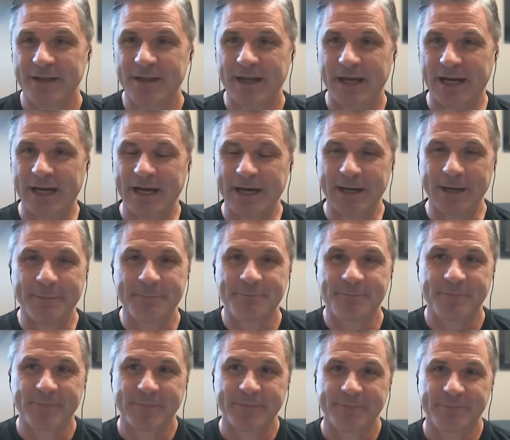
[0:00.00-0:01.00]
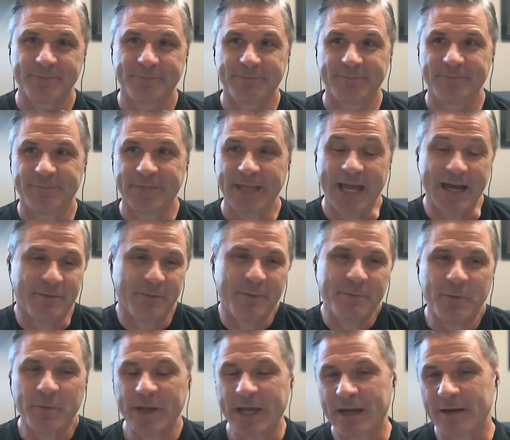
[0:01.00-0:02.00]
Uh, yeah, I mean,
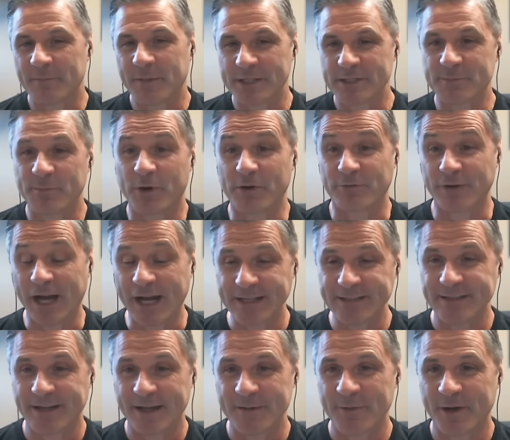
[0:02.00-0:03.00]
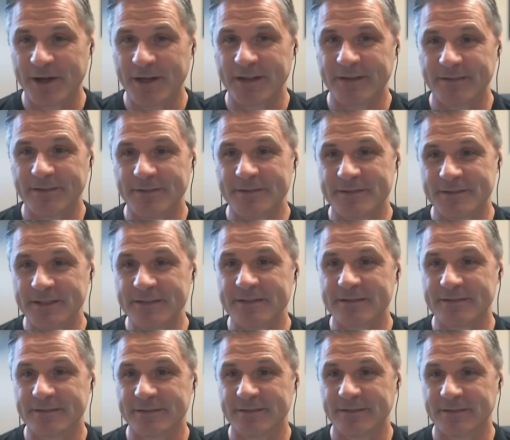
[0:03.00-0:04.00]
we got a bunch more ride time on it
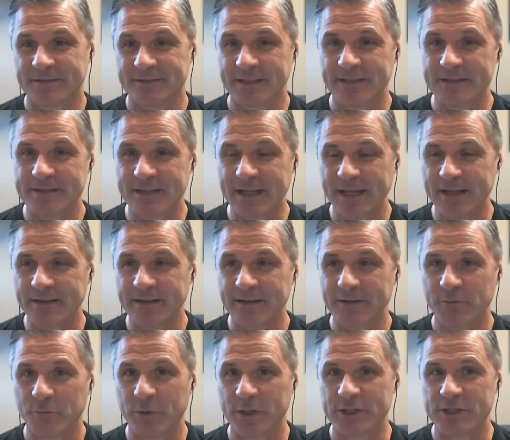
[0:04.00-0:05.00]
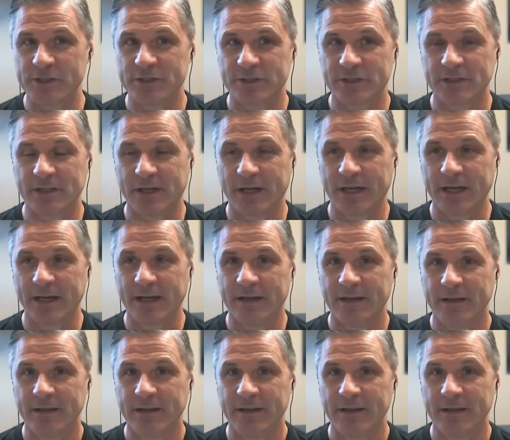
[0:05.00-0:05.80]
since mm-hmm. since then, which uh,